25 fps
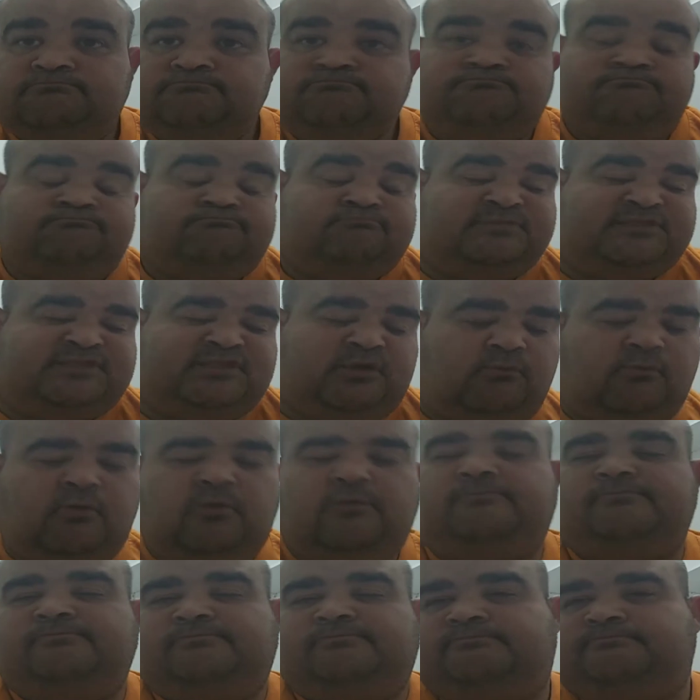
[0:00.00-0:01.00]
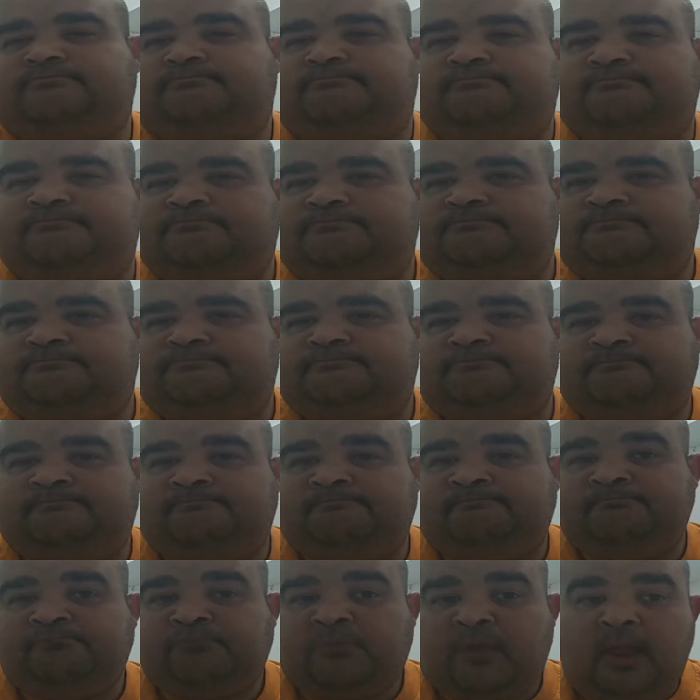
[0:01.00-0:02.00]
So
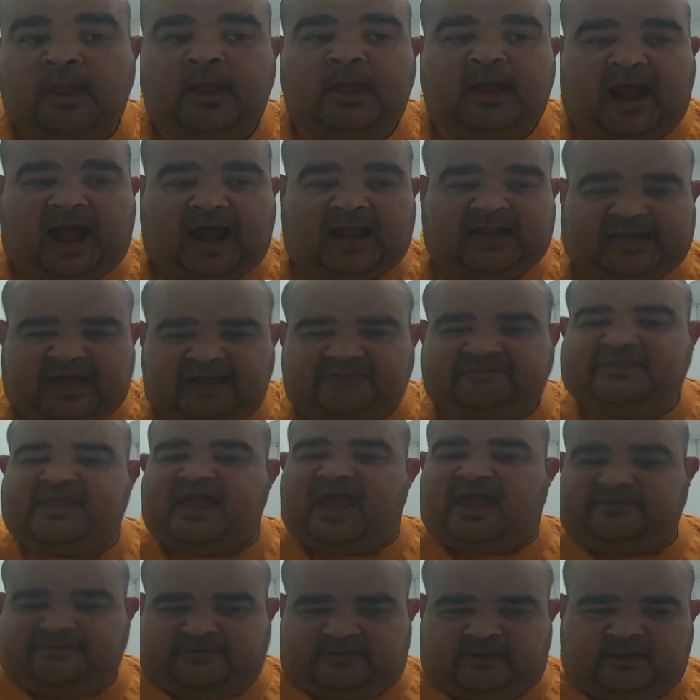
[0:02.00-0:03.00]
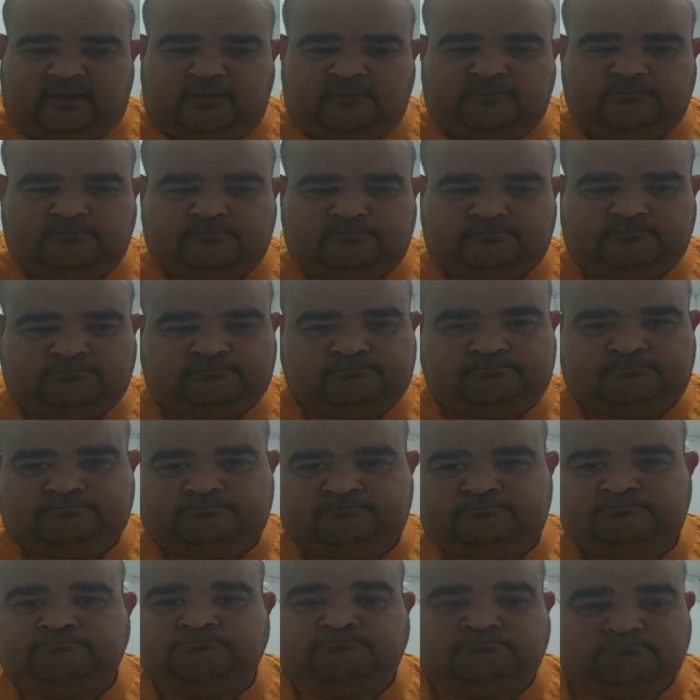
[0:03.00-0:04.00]
I like the idea.
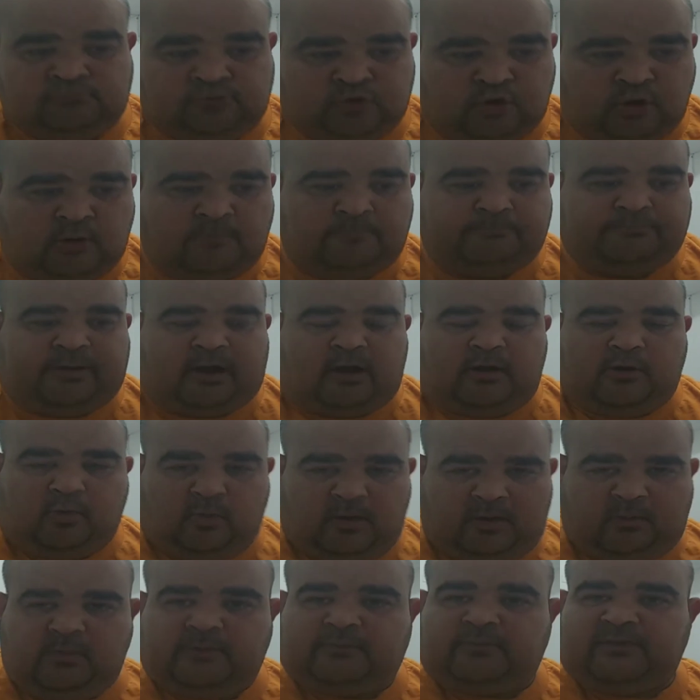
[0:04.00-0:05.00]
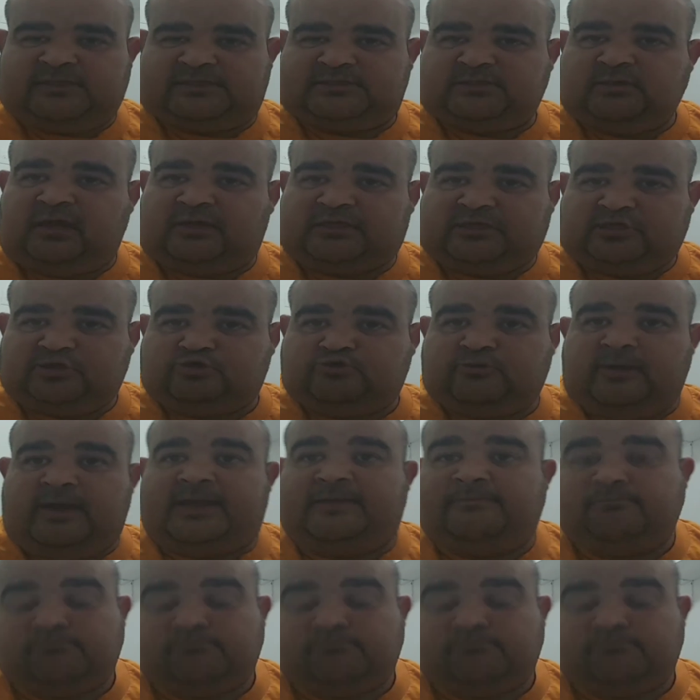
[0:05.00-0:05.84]
Pairing with Doctor Strange,